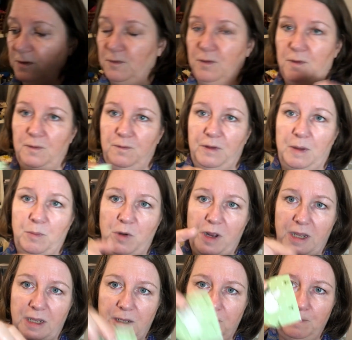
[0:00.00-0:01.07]
of
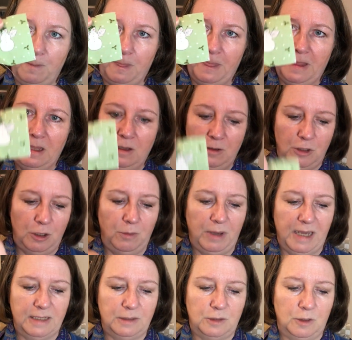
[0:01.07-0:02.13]
fabric, you
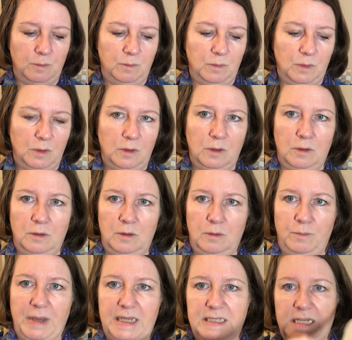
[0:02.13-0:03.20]
get some
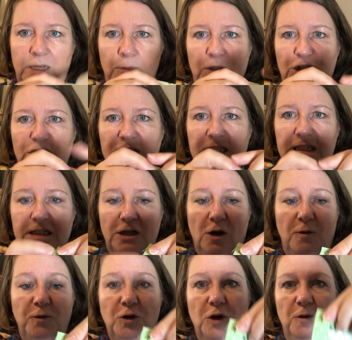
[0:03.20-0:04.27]
batting, which this is an
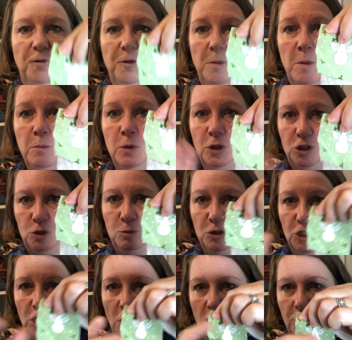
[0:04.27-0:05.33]
offcut from a much
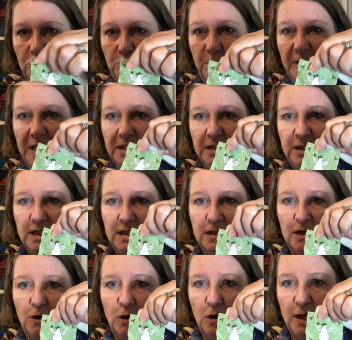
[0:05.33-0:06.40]
larger piece, and these
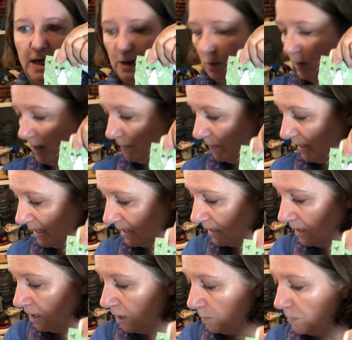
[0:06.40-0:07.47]
get quite big,
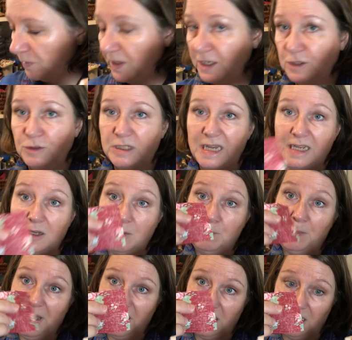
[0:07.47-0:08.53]
but then you take a
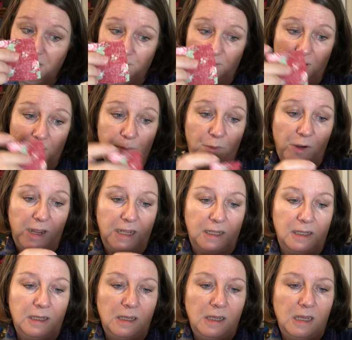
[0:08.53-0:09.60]
backing fabric
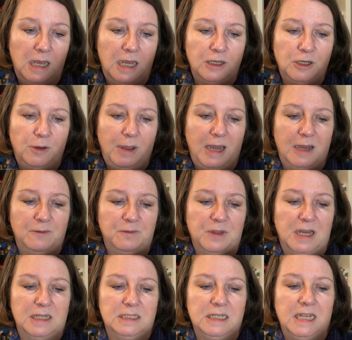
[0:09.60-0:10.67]
and you have
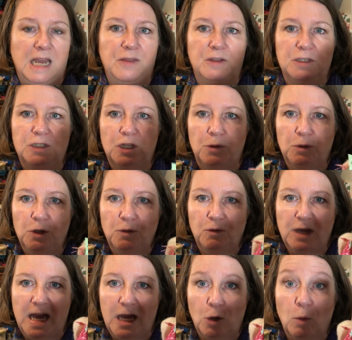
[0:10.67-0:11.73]
that together, so you
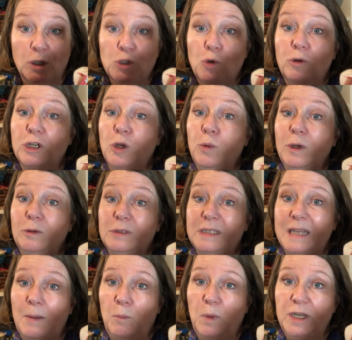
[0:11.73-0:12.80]
get what's called a quilt
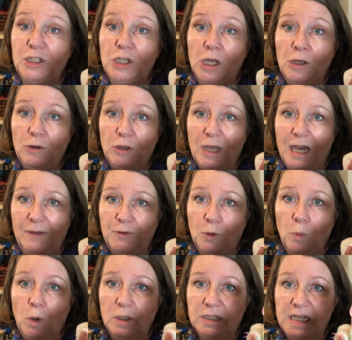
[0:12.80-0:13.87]
sandwich. You have your
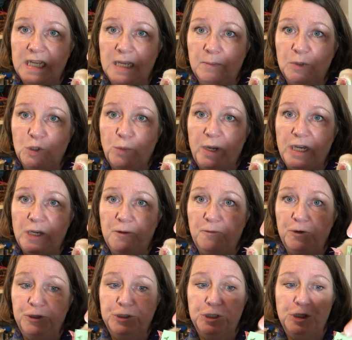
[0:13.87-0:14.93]
wadding in between your
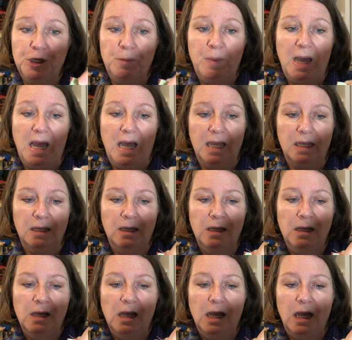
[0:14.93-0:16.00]
front and your back,
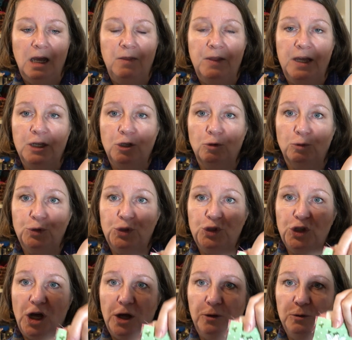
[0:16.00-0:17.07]
and then you'll
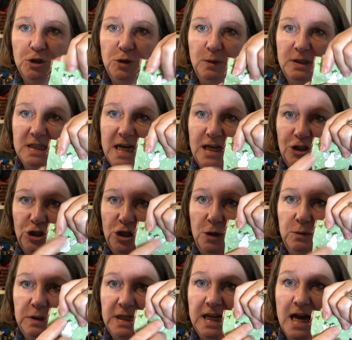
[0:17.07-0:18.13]
sew to attach
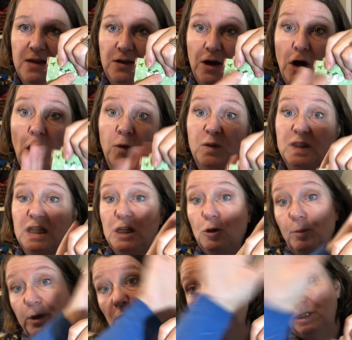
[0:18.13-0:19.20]
those together. Obviously you'll
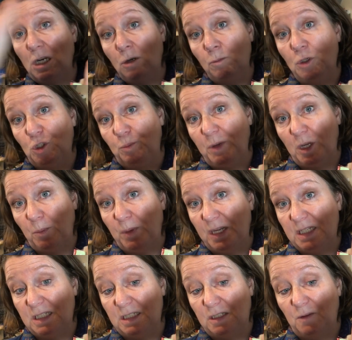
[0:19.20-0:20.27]
be using much bigger
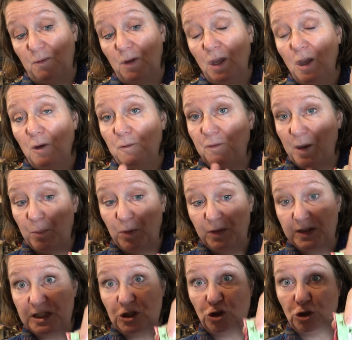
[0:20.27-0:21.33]
pieces of fabric.
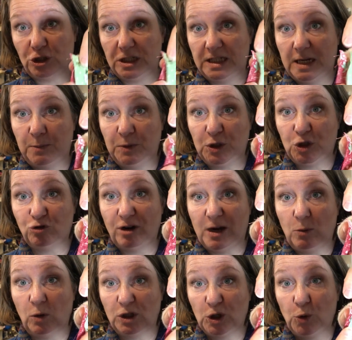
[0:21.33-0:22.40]
This is just to demonstrate
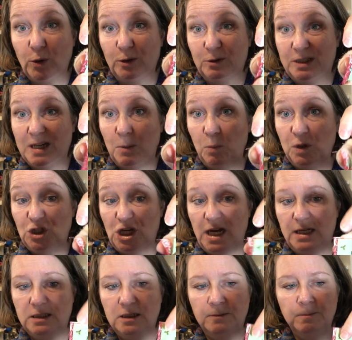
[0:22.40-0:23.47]
what a quilt sandwich
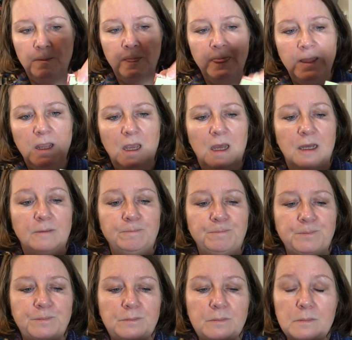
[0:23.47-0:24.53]
is, and
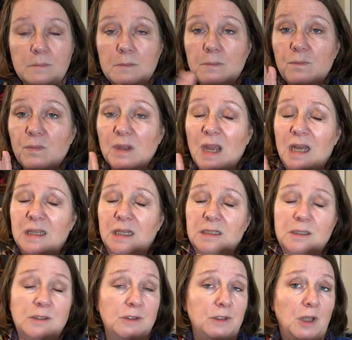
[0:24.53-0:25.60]
there's
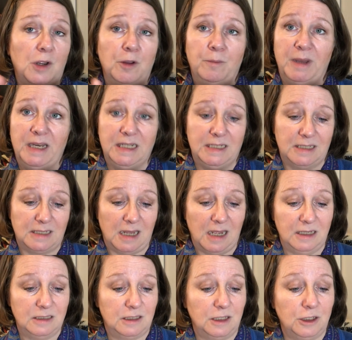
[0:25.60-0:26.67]
so many
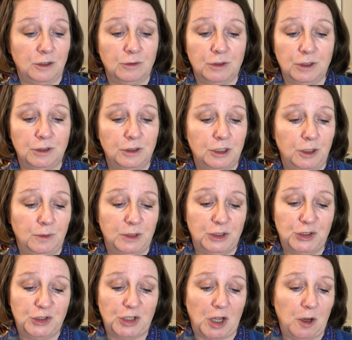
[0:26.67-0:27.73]
designs that you can do, and
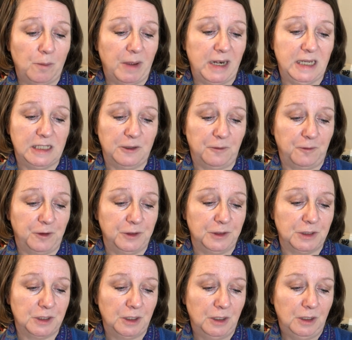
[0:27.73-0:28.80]
so many
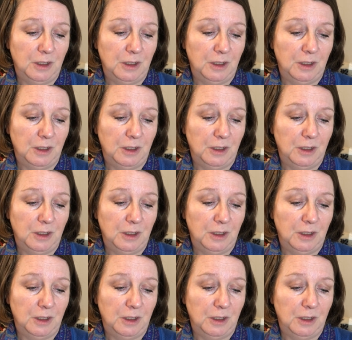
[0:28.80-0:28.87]
different